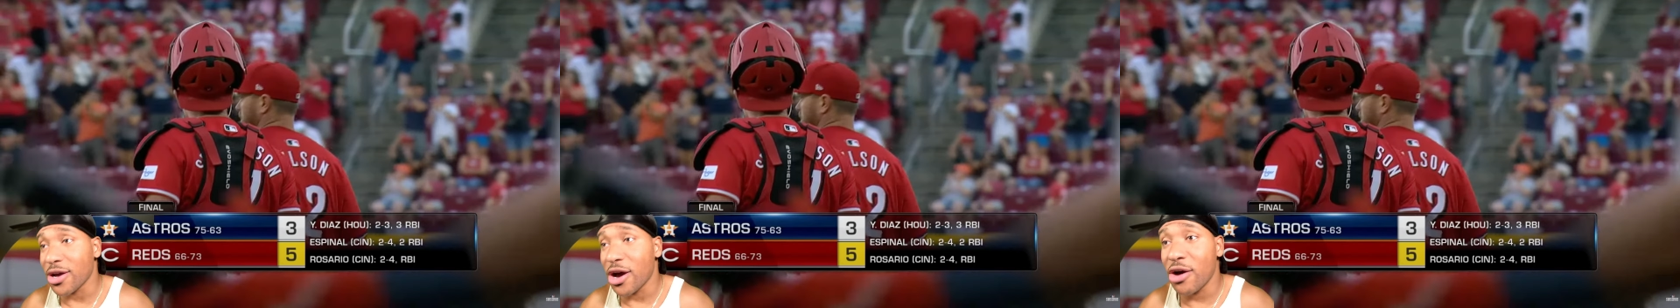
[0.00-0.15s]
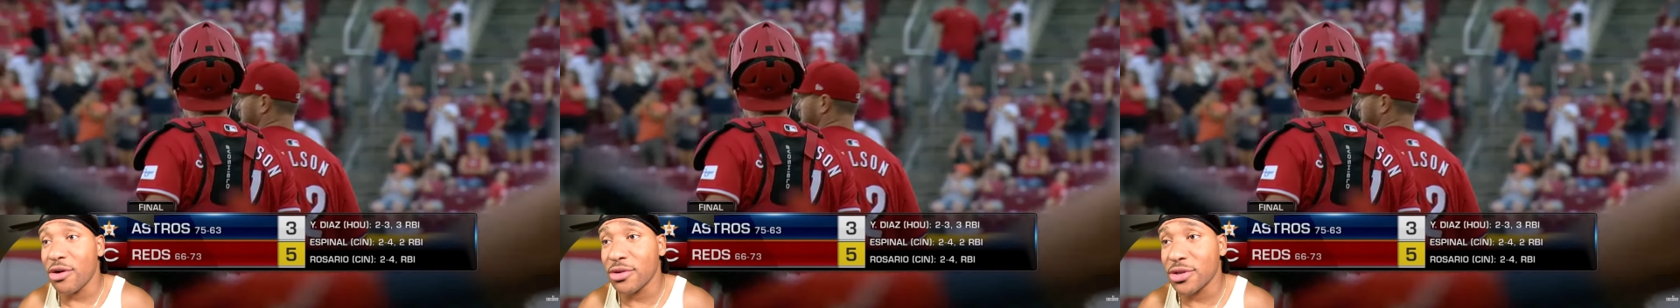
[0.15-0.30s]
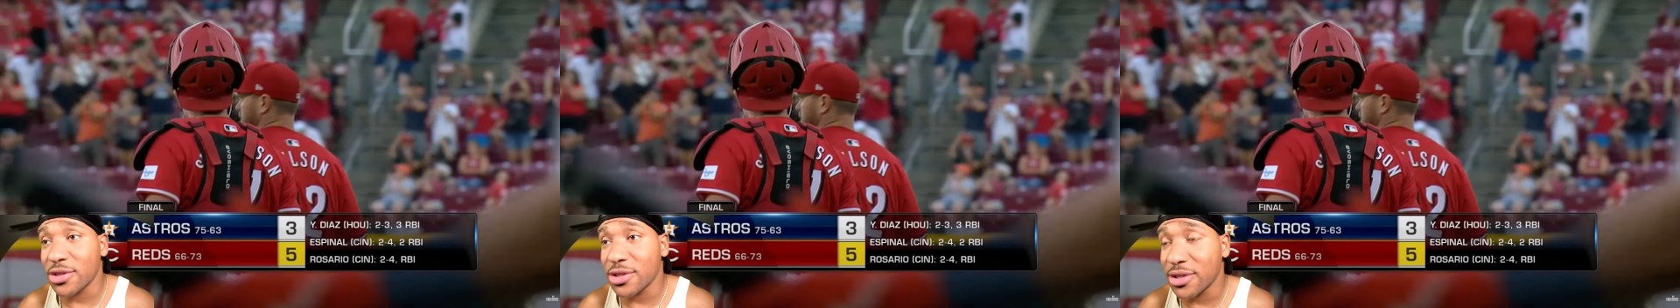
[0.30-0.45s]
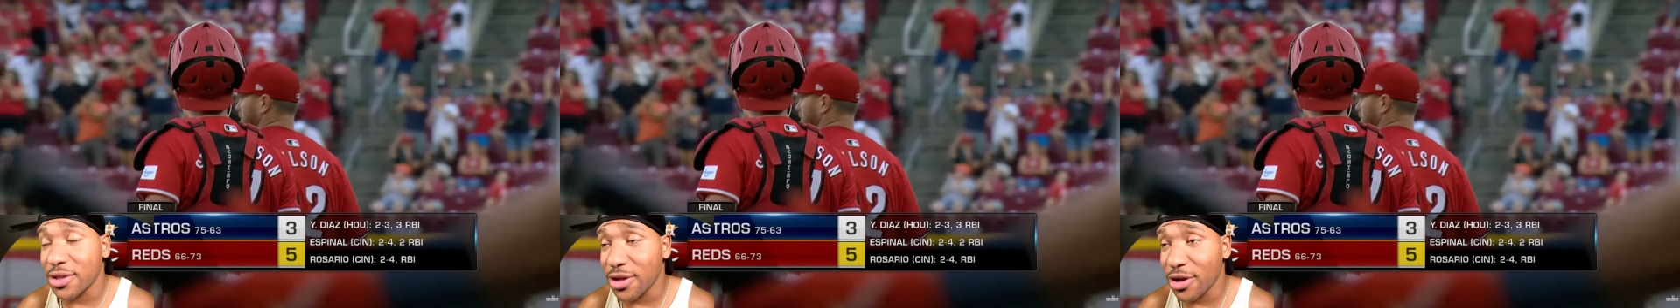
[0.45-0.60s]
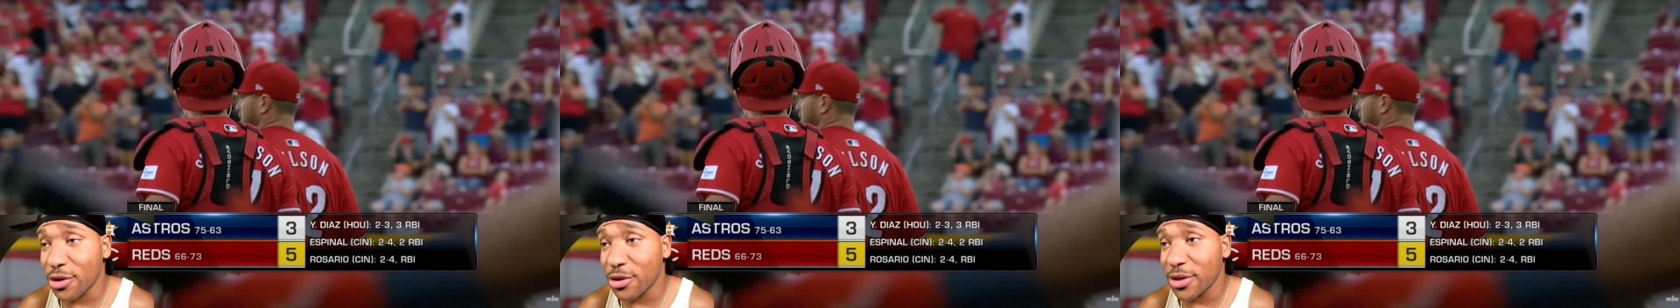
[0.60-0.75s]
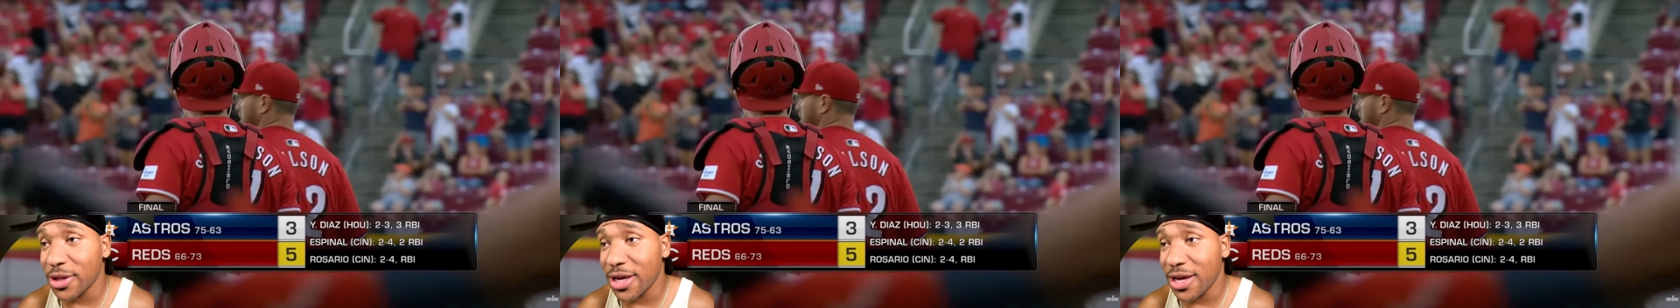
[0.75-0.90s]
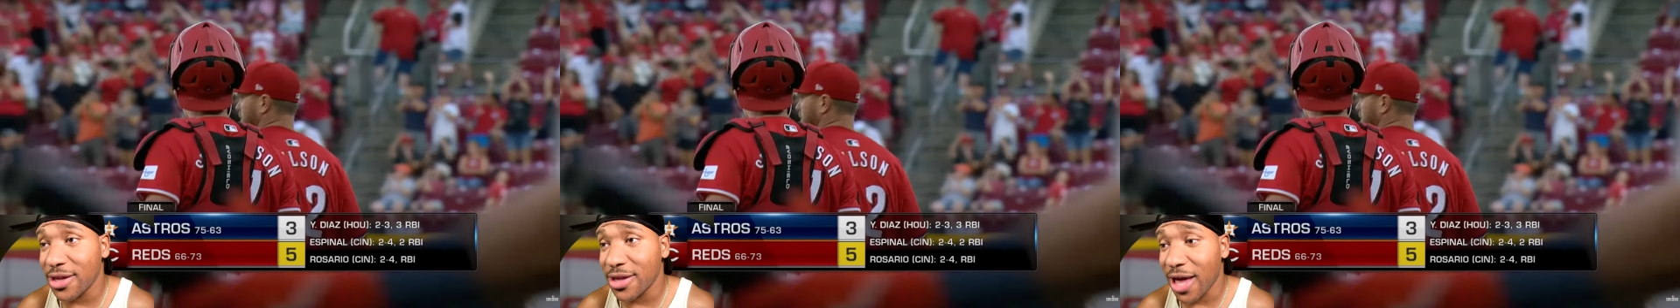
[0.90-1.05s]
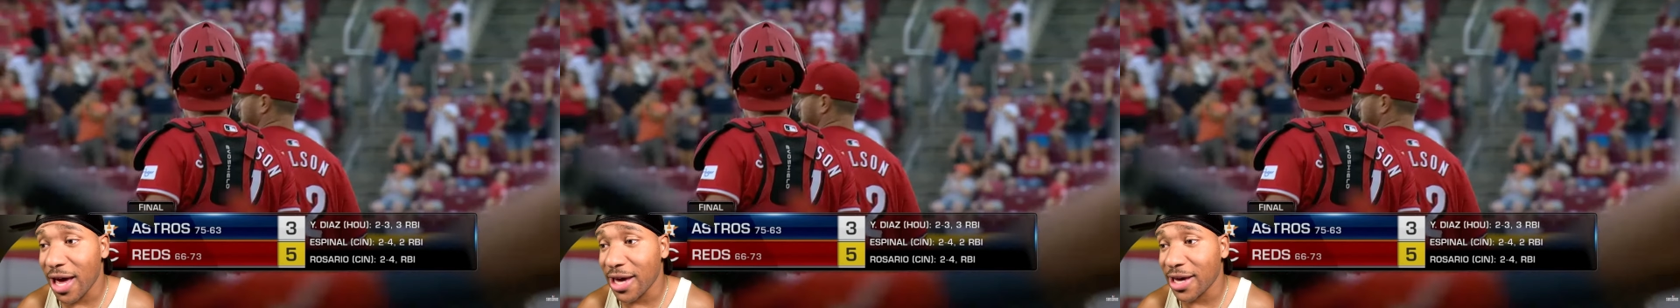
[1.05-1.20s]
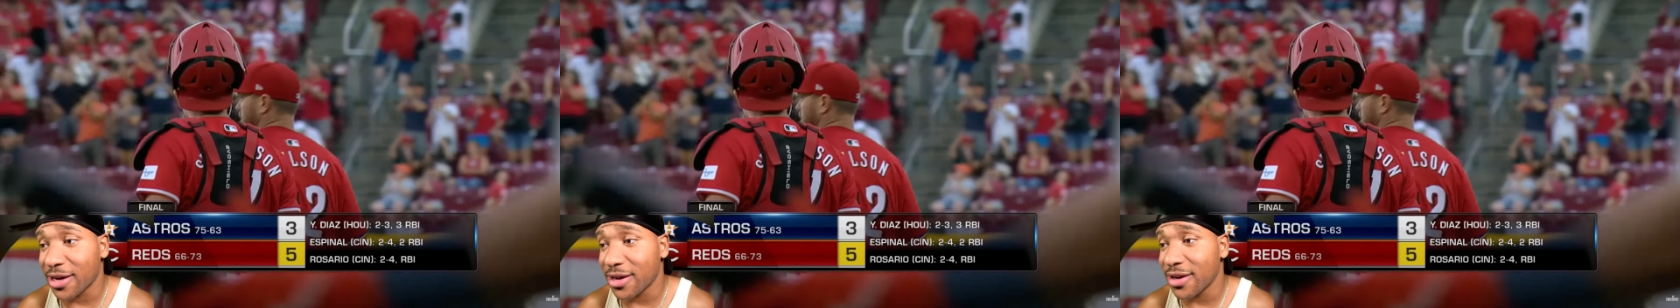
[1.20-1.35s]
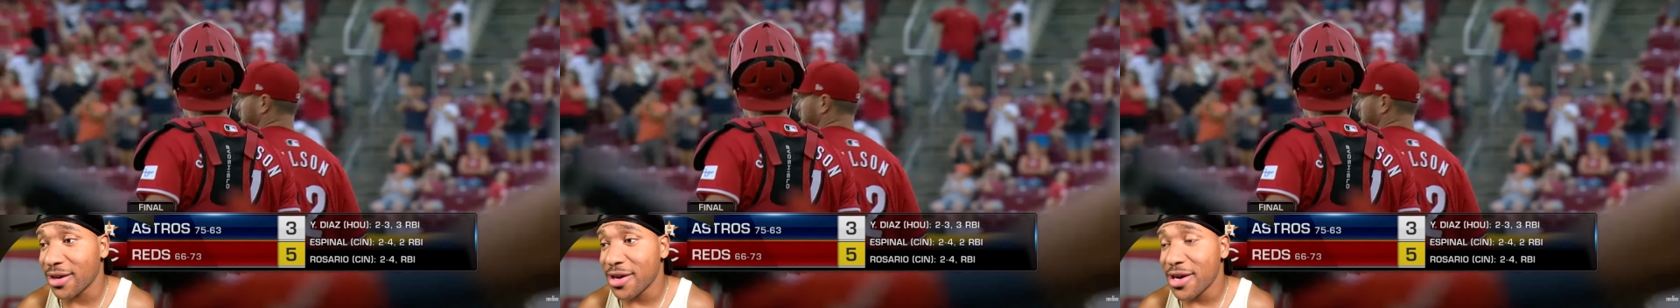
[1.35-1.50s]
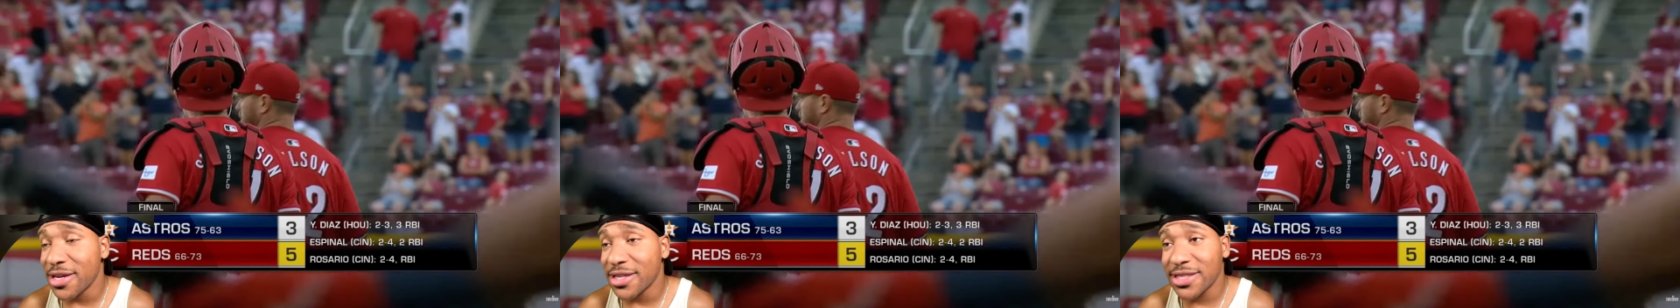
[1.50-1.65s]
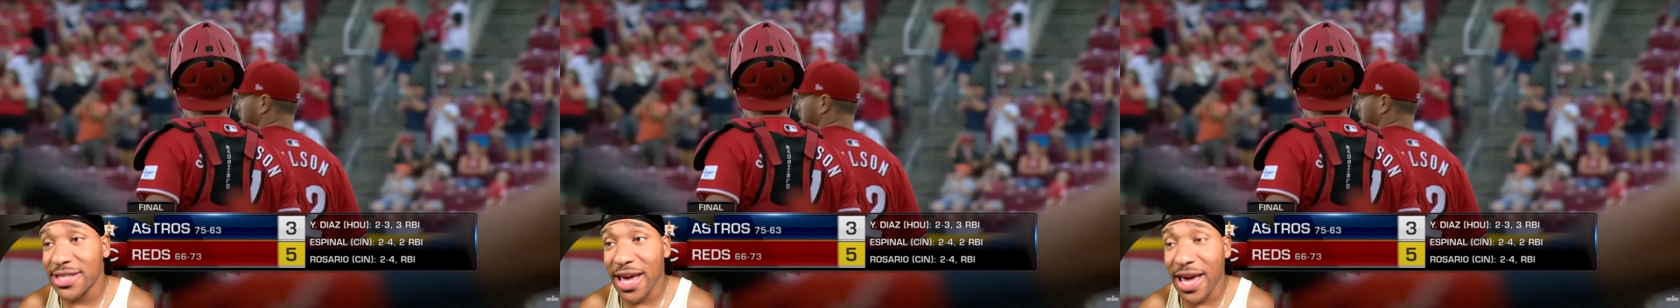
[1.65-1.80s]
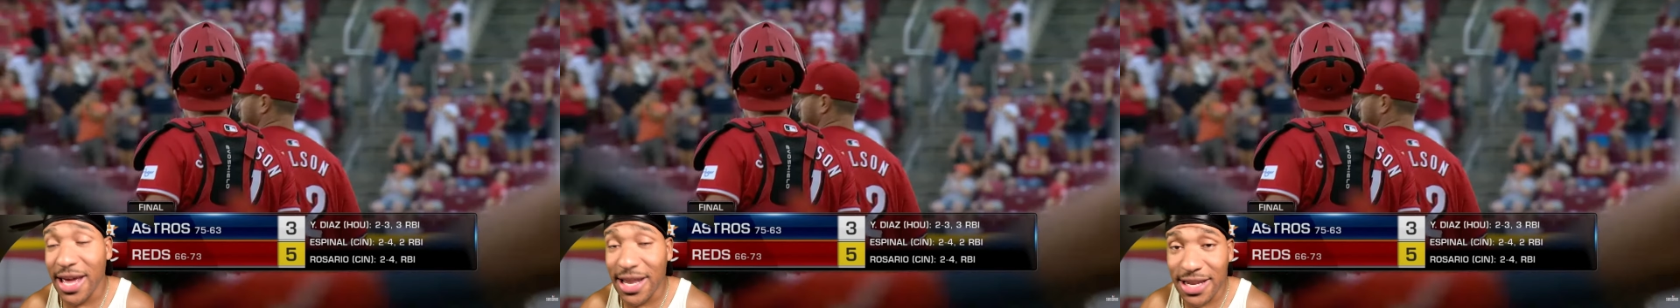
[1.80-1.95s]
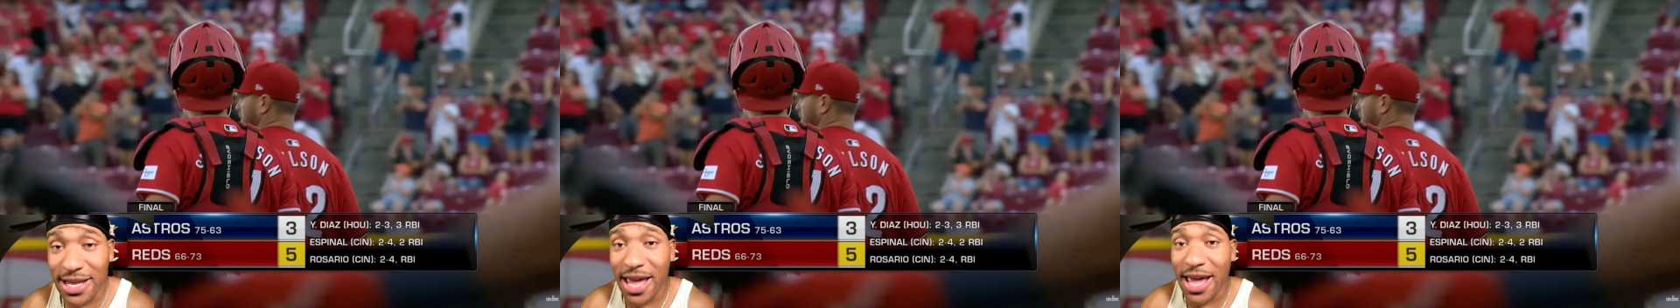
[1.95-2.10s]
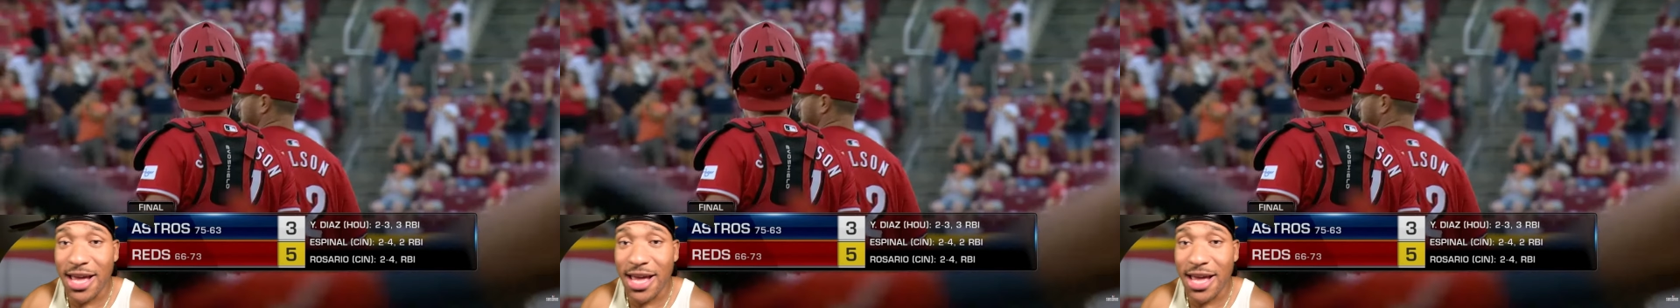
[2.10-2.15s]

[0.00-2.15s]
Y'all was literally like 10